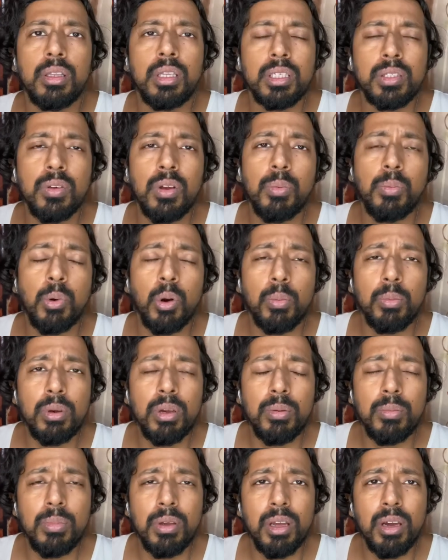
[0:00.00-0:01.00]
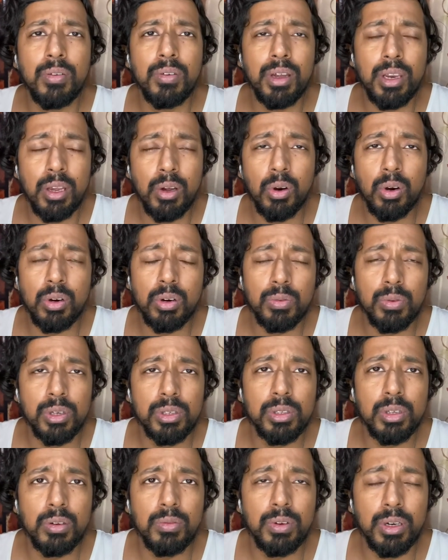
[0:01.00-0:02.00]
This will probably be a very
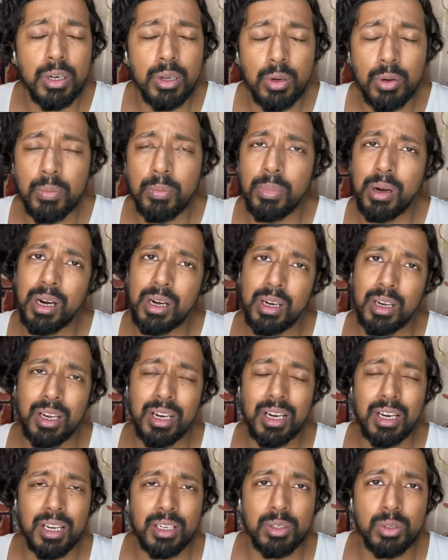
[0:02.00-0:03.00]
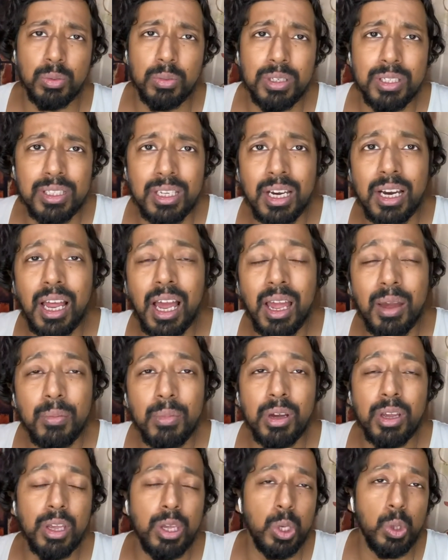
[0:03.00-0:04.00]
controversial video, but it has to be said, I am
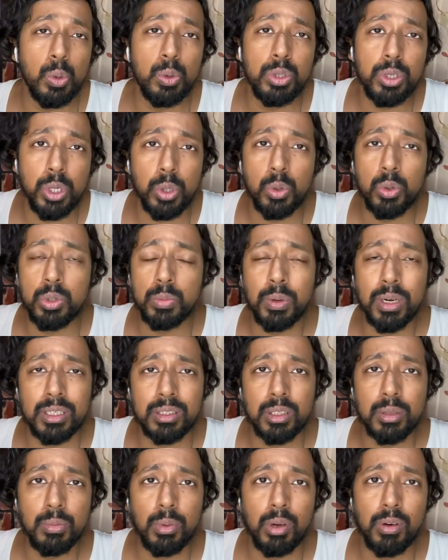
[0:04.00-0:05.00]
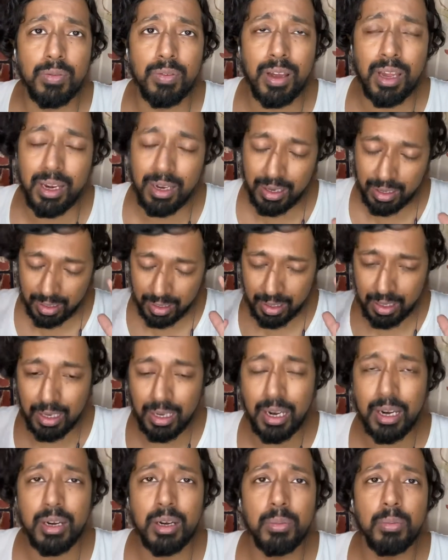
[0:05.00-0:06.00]
a huge, huge basketball fan.
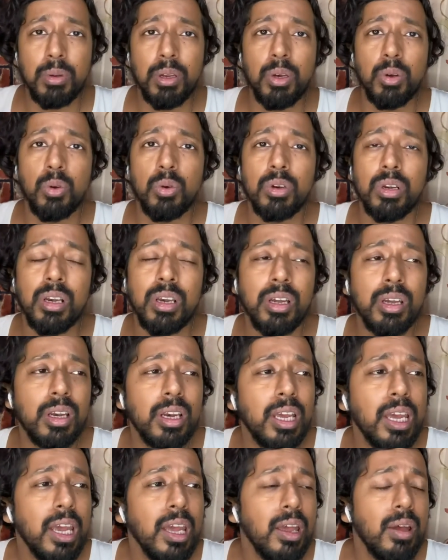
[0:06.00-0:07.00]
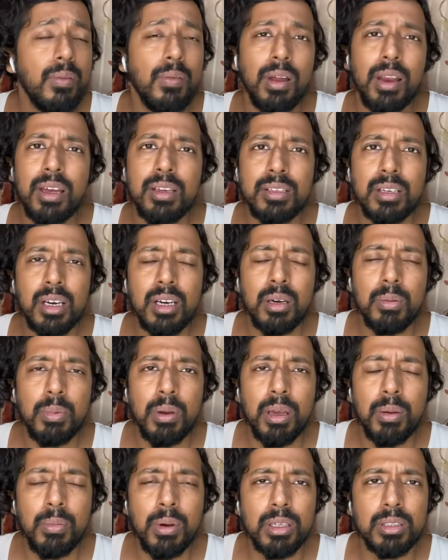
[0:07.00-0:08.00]
Let it be known clearly. When I started
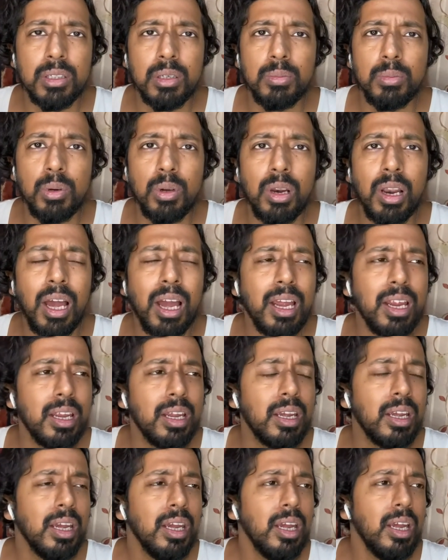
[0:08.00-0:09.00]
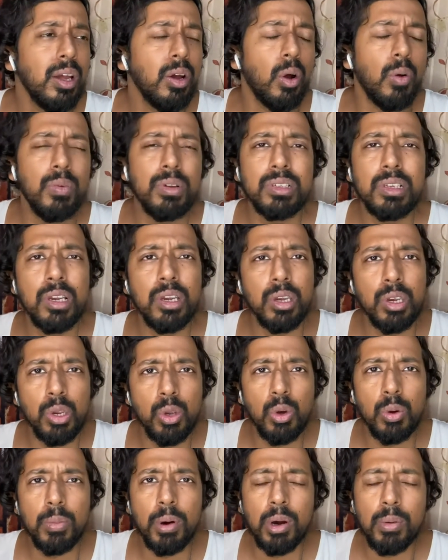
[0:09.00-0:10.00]
playing basketball, I obviously
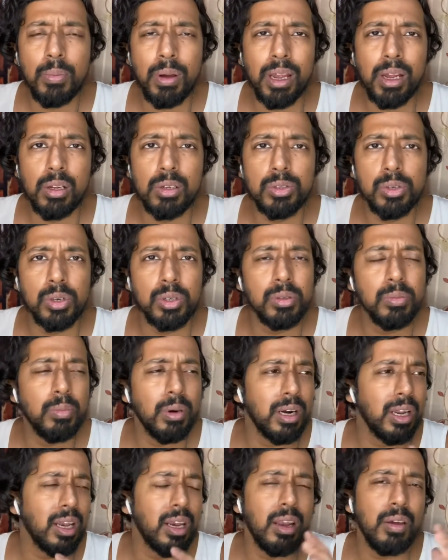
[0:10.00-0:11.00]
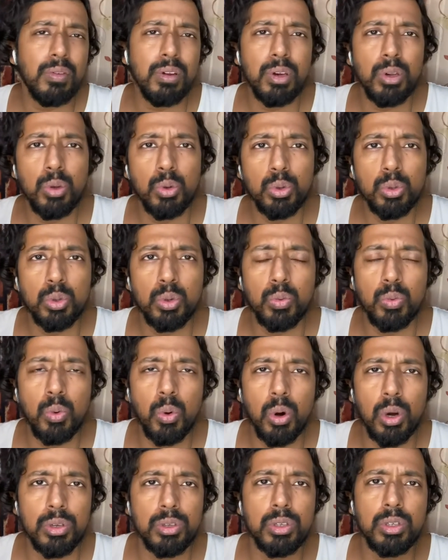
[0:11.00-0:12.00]
knew about Michael Jordan, but I never used to
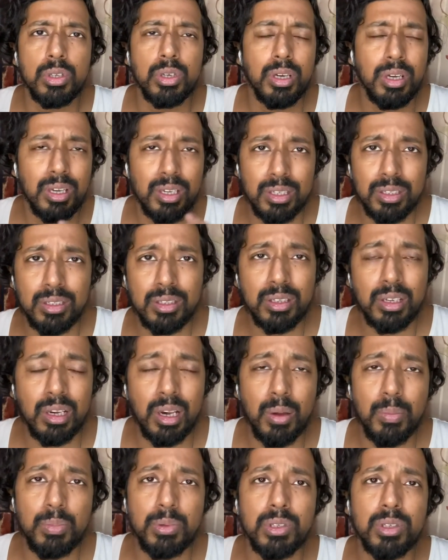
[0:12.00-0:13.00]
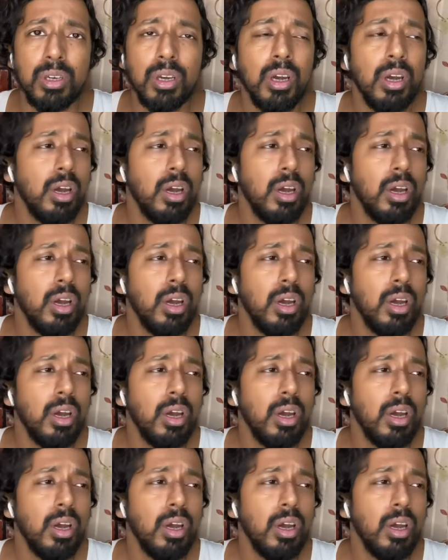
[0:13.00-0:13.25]
watch his clips,